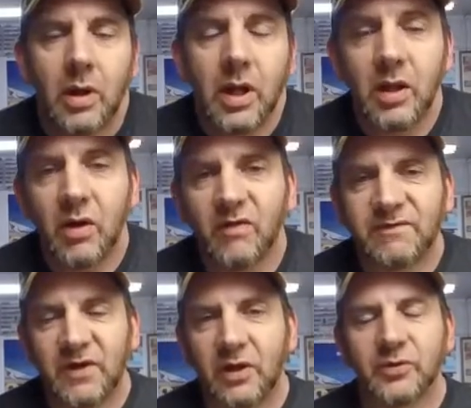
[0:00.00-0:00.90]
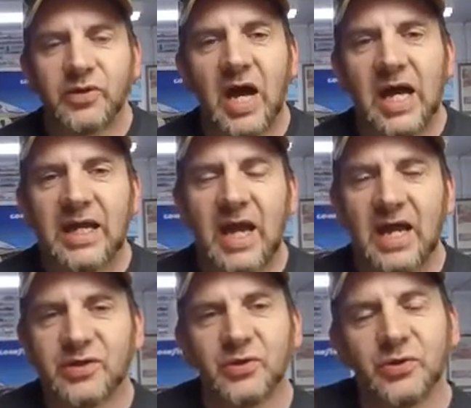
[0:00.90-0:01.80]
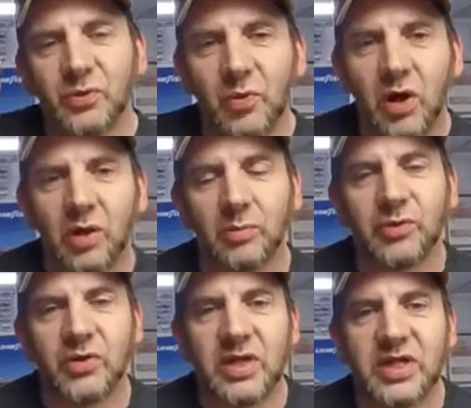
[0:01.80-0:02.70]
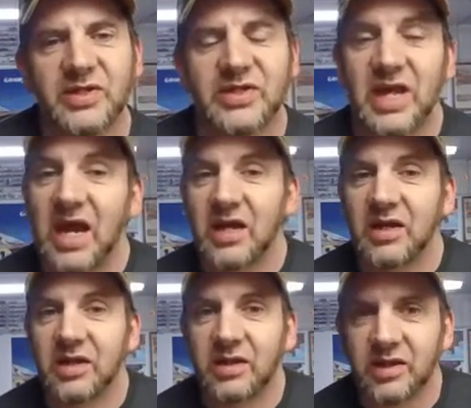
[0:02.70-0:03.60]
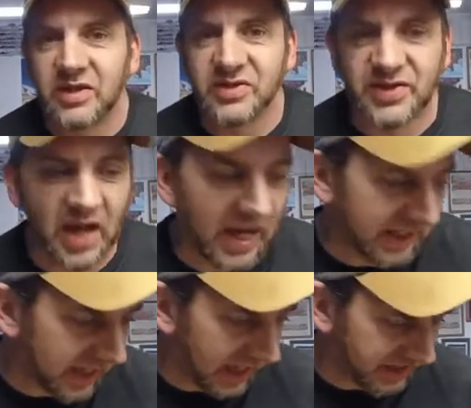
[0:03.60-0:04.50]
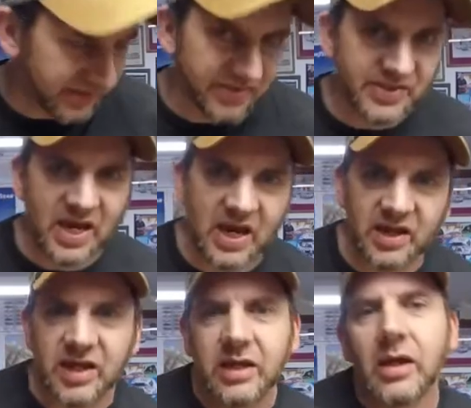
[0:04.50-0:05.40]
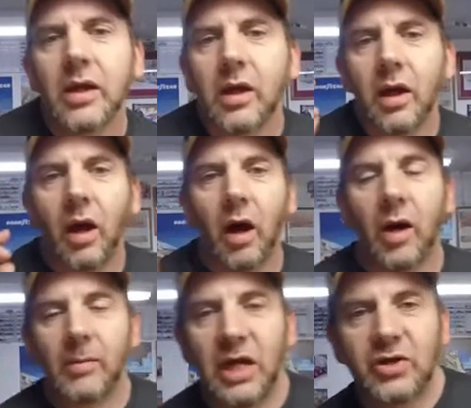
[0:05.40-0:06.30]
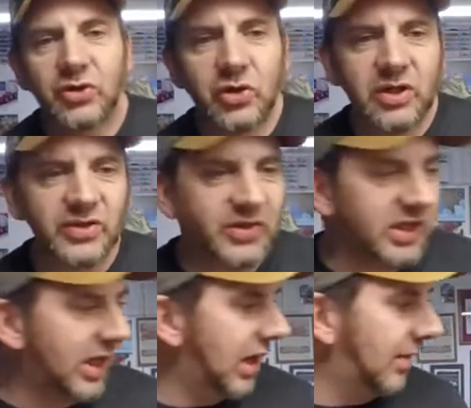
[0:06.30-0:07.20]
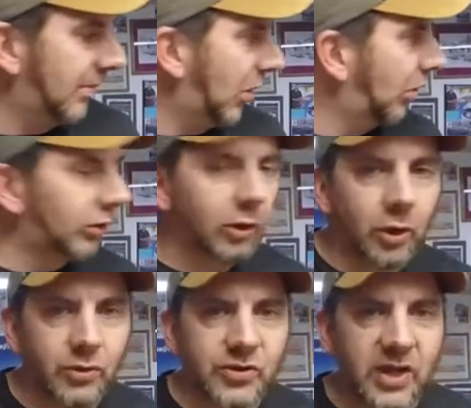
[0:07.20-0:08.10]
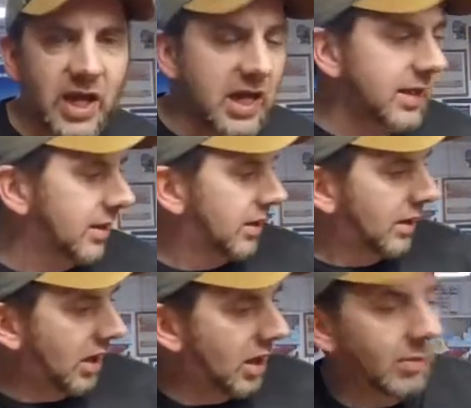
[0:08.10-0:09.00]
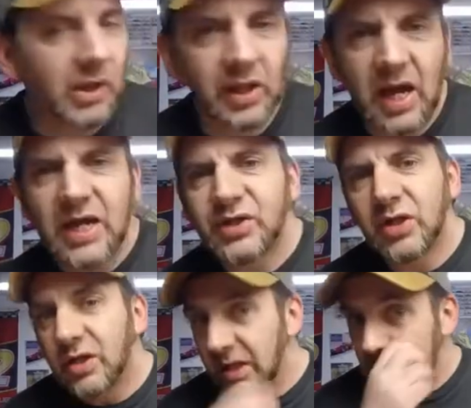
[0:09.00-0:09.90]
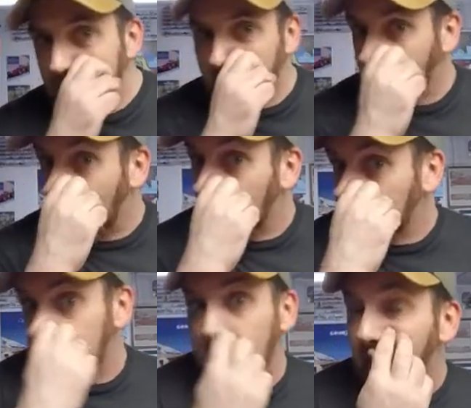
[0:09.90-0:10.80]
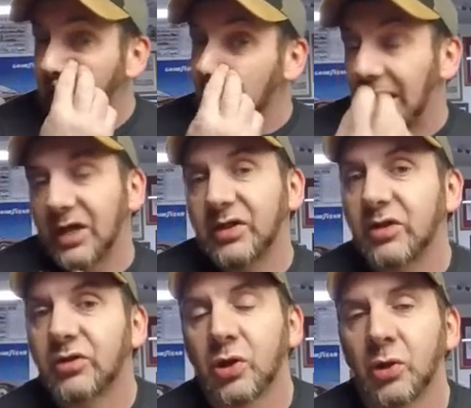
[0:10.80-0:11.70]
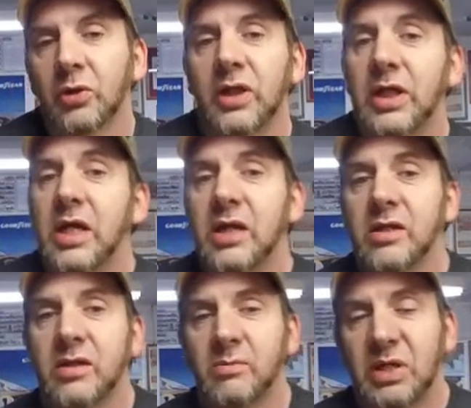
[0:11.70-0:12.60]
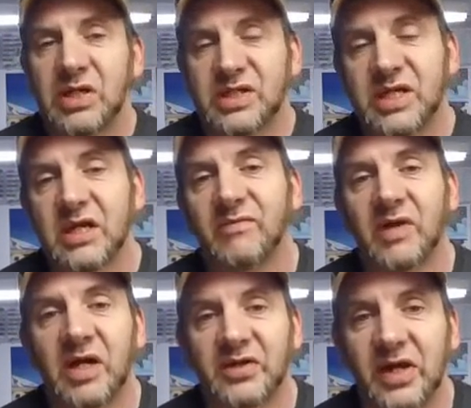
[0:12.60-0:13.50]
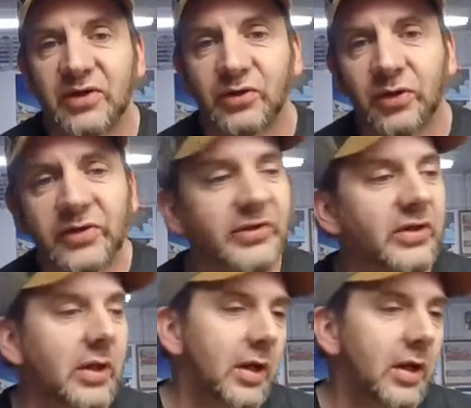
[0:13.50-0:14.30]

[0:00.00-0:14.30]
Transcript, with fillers: Hello, fellow diecasters, and welcome to the insanity that is diecast insanity. Um, as you can see, I am all alone today. Um, Elijah is out of town. Elijah is currently in the big city of Los Angeles